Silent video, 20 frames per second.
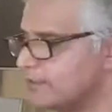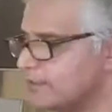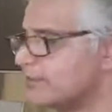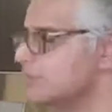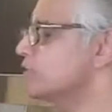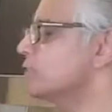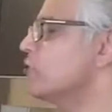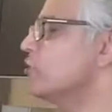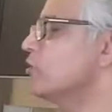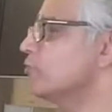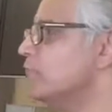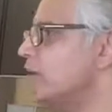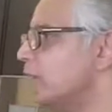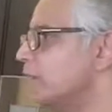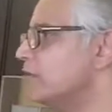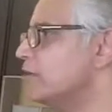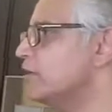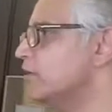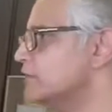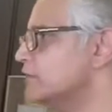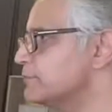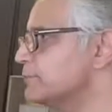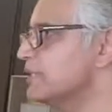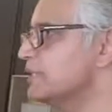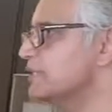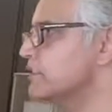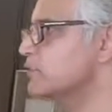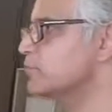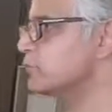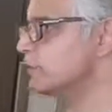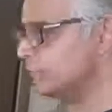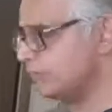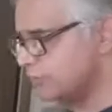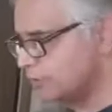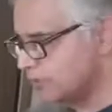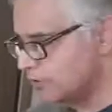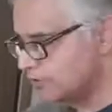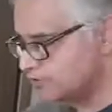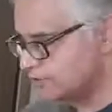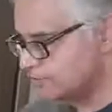salt, pepper, spices, whatever you
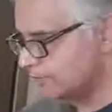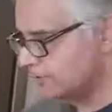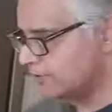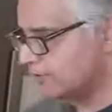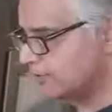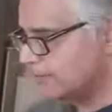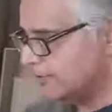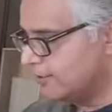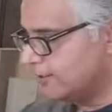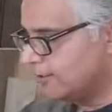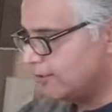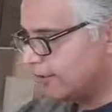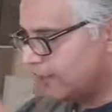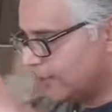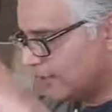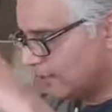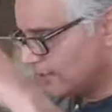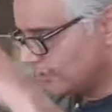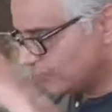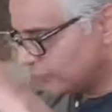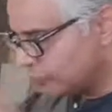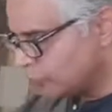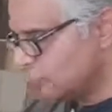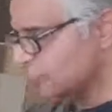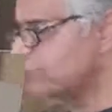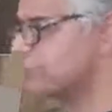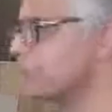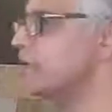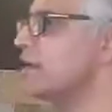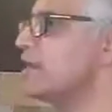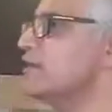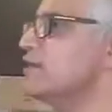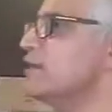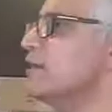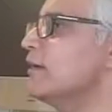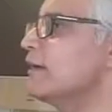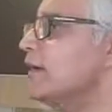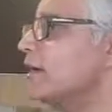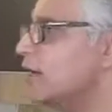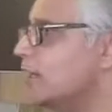want to put, and soak the bread
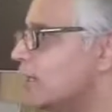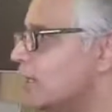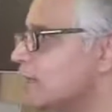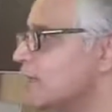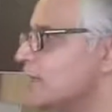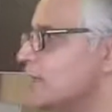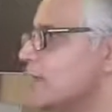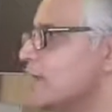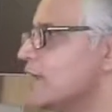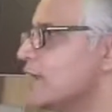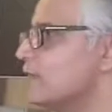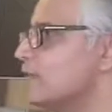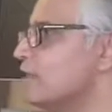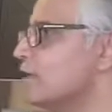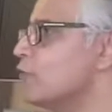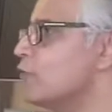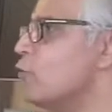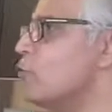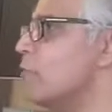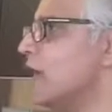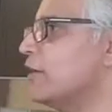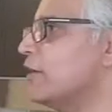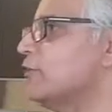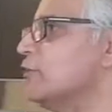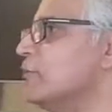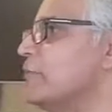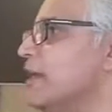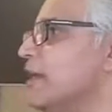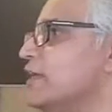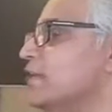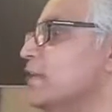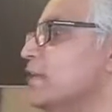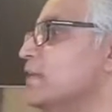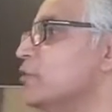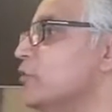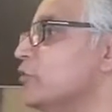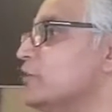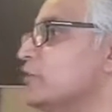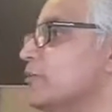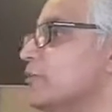in the egg and then go back on the pan and
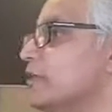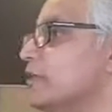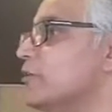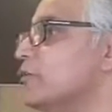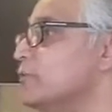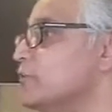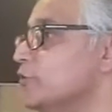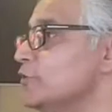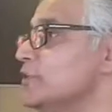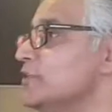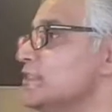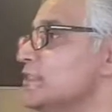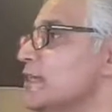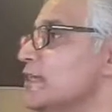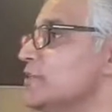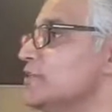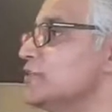cook the bread on both the sides.